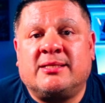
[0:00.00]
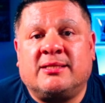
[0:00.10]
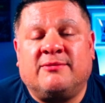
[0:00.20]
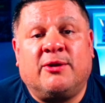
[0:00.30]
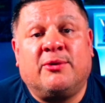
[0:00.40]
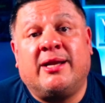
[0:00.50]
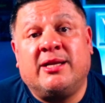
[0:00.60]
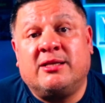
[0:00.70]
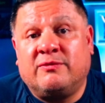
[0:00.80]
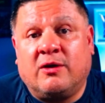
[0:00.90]
if there were any
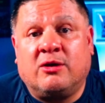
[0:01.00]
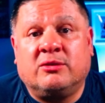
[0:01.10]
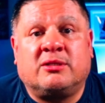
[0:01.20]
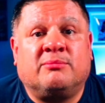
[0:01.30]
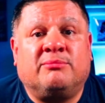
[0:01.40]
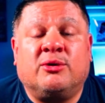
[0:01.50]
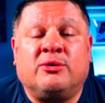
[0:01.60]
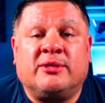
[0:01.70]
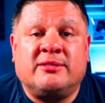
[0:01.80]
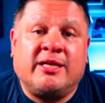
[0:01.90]
defaults, both
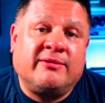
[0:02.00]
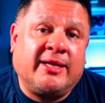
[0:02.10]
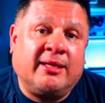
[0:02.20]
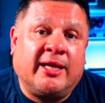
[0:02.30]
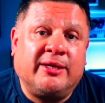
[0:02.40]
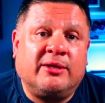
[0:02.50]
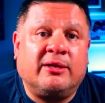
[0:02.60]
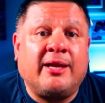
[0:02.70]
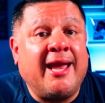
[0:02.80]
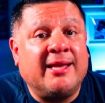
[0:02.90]
the 7A
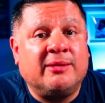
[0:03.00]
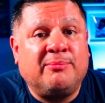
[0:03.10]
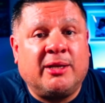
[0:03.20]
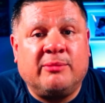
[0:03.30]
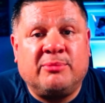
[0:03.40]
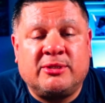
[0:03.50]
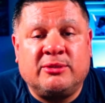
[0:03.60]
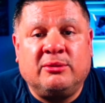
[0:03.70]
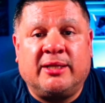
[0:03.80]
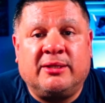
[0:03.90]
lender and the pari
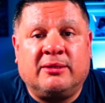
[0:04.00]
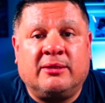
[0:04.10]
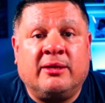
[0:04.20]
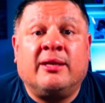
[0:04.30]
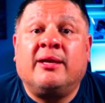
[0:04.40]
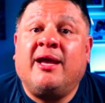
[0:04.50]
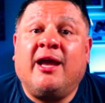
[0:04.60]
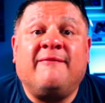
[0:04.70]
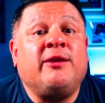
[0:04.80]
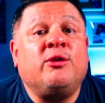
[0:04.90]
passu lender
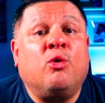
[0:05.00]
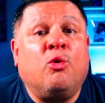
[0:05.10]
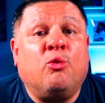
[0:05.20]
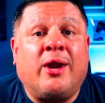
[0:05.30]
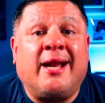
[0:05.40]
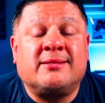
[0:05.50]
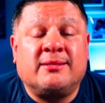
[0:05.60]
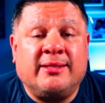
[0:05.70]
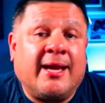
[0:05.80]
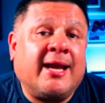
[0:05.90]
have equal rights to
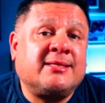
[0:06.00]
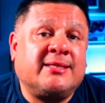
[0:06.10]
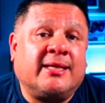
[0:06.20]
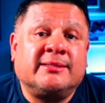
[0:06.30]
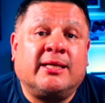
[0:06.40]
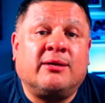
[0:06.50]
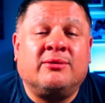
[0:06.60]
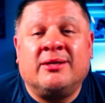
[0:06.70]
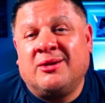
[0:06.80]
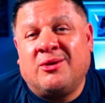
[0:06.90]
the asset. Now,
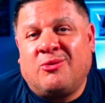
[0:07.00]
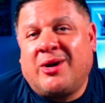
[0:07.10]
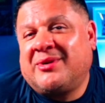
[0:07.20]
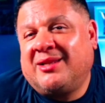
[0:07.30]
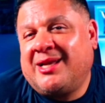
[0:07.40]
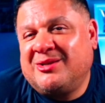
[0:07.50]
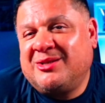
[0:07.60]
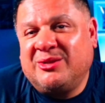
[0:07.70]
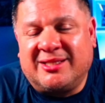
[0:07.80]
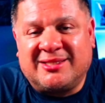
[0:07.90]
why would a lender
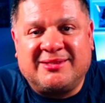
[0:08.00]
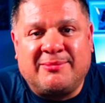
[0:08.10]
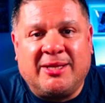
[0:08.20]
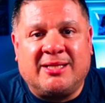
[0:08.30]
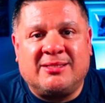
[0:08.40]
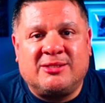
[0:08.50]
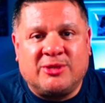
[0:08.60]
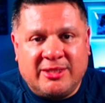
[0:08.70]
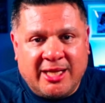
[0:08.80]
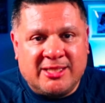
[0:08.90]
do this? I mean, it's a
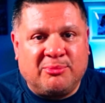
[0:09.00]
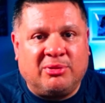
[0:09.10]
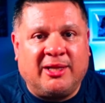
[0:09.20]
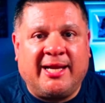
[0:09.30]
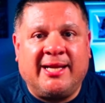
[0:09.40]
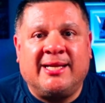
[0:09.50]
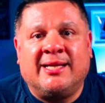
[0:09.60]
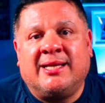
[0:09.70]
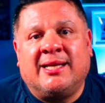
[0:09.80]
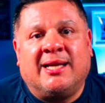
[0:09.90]
strategic play.
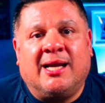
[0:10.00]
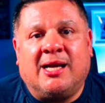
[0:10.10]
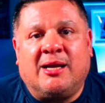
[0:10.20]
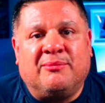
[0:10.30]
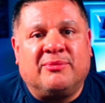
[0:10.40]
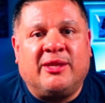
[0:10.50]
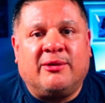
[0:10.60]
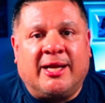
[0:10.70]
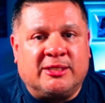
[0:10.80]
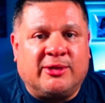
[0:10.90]

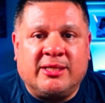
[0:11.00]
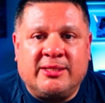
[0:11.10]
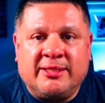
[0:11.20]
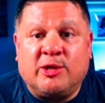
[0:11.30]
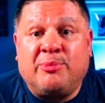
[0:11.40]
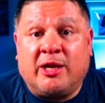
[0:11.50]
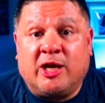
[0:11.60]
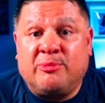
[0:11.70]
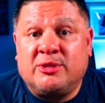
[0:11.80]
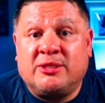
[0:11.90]
They're entering the deal
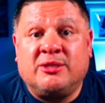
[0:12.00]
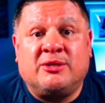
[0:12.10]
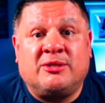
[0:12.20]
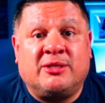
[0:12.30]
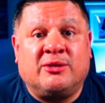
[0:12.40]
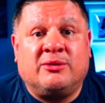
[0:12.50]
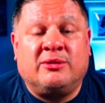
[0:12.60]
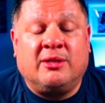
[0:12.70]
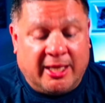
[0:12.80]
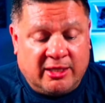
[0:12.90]
pari passu, so
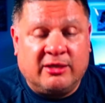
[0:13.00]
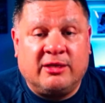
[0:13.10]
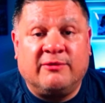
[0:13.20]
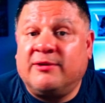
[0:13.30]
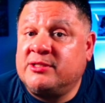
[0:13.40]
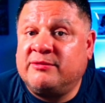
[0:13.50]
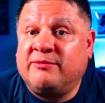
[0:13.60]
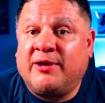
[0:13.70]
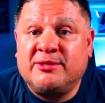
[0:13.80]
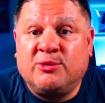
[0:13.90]
the lender
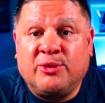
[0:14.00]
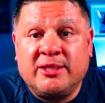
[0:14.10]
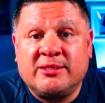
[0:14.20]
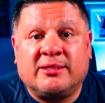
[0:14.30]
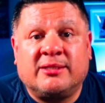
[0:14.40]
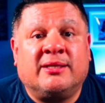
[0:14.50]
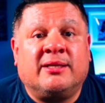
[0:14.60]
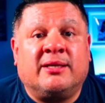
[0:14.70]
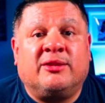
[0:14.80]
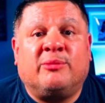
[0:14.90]
diversifies the risk.
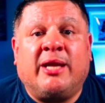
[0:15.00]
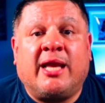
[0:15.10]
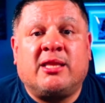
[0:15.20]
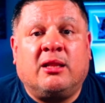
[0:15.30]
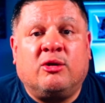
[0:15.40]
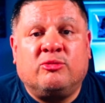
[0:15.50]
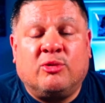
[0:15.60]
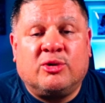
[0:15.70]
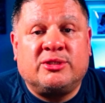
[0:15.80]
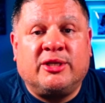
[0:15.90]
They're making the loan
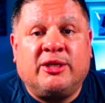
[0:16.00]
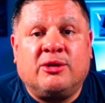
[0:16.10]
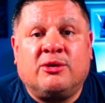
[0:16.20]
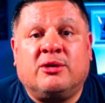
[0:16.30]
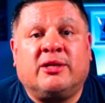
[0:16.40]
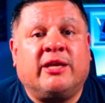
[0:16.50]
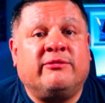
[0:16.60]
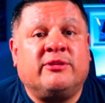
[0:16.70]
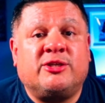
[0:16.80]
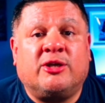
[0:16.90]
more secure,
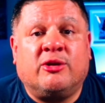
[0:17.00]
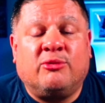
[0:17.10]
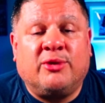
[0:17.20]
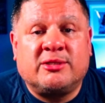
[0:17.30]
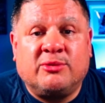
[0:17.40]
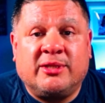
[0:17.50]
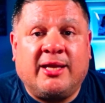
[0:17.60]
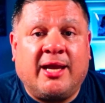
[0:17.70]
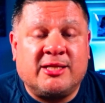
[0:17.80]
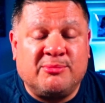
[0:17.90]
given the shared risk with the
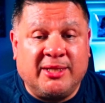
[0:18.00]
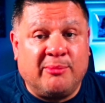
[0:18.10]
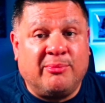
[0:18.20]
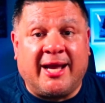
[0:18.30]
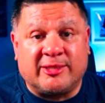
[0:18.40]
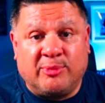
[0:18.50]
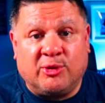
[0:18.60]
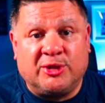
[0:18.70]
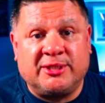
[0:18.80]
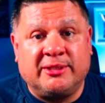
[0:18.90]
SBA-backed
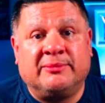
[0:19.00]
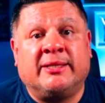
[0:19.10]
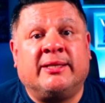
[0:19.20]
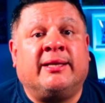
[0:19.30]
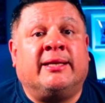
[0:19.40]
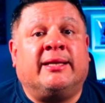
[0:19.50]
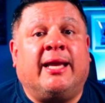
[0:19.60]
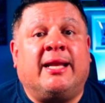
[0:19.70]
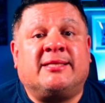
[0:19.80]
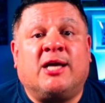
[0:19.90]
portion.
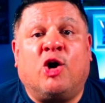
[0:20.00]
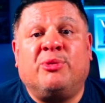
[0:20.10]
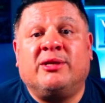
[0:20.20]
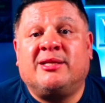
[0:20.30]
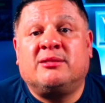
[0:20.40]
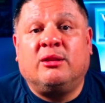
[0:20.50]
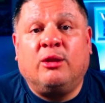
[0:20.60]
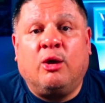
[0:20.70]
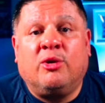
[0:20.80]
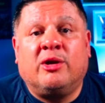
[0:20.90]
And it's helping these
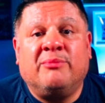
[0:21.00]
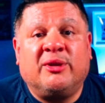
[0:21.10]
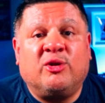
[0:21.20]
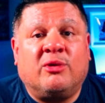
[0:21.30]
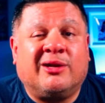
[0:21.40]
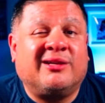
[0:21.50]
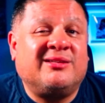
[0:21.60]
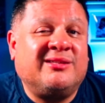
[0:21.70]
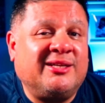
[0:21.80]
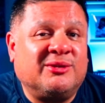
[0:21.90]
lower middle
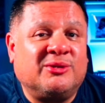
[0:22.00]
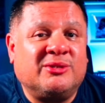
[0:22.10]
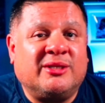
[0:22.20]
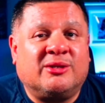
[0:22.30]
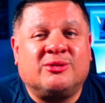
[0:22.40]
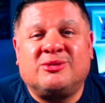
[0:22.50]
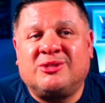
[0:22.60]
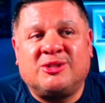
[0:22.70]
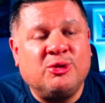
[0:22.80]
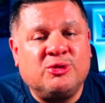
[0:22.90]
market deals that are
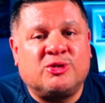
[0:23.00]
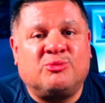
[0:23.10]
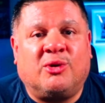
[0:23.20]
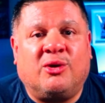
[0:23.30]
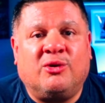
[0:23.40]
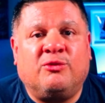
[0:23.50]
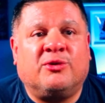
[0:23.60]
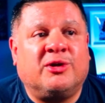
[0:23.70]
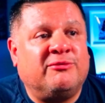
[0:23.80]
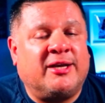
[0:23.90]
too small
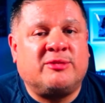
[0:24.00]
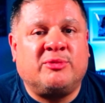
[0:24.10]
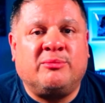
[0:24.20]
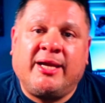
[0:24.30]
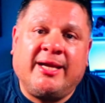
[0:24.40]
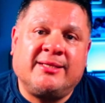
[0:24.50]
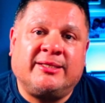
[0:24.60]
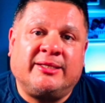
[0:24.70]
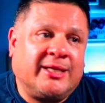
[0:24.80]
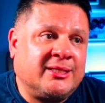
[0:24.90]
for investment banks,
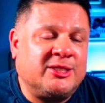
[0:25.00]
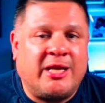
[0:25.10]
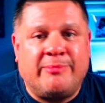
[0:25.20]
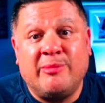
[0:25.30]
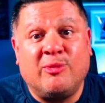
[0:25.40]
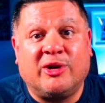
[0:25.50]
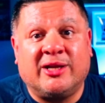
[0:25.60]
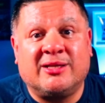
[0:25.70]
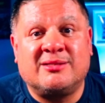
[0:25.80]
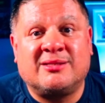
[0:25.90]
like the JP Morgans